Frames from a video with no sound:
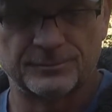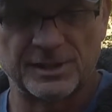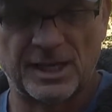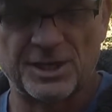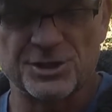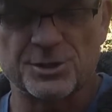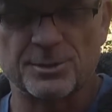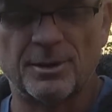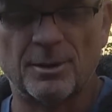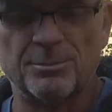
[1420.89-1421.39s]
I
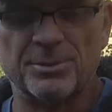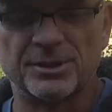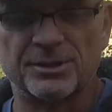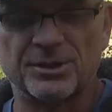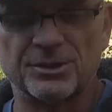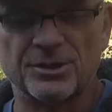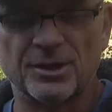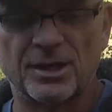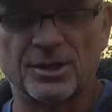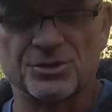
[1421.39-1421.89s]
asked him how big
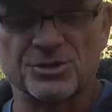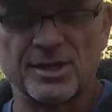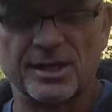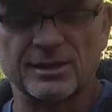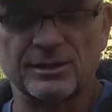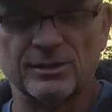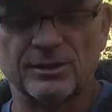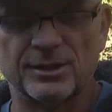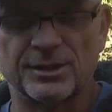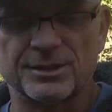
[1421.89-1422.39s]
the dog's
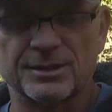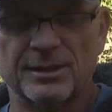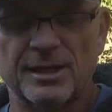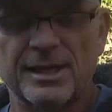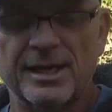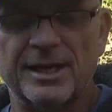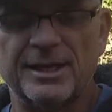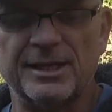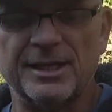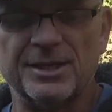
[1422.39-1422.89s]
head looked,
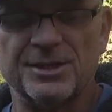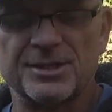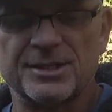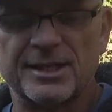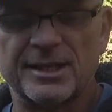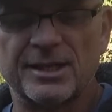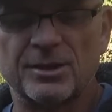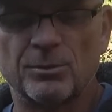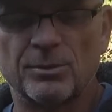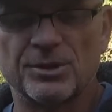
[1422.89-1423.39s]
and he
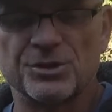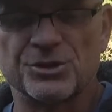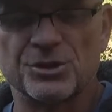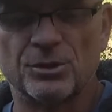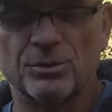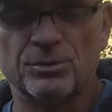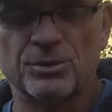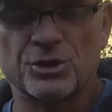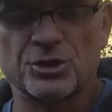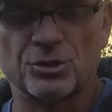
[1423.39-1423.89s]
indicated with his
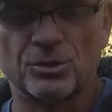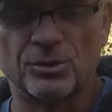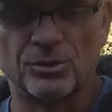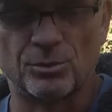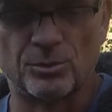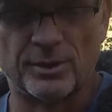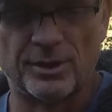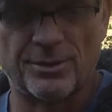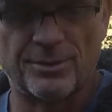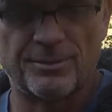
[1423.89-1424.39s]
own shoulder
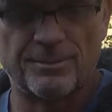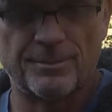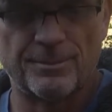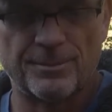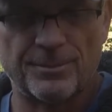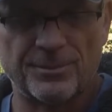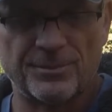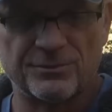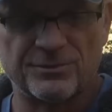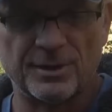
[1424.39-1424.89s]
width
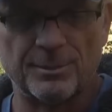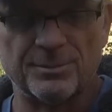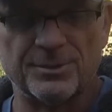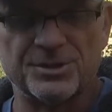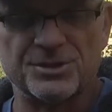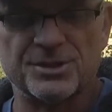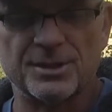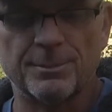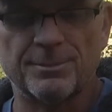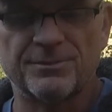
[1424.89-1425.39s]
from the
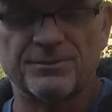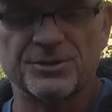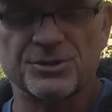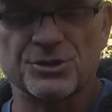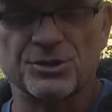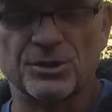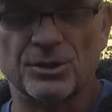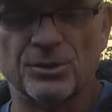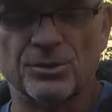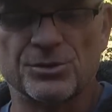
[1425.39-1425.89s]
tip of
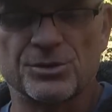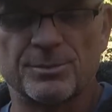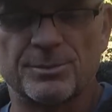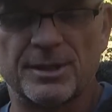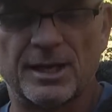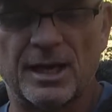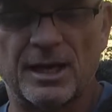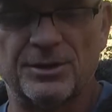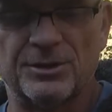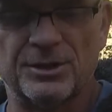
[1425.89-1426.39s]
its nose to
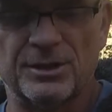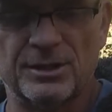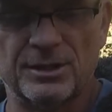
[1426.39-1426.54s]
behind the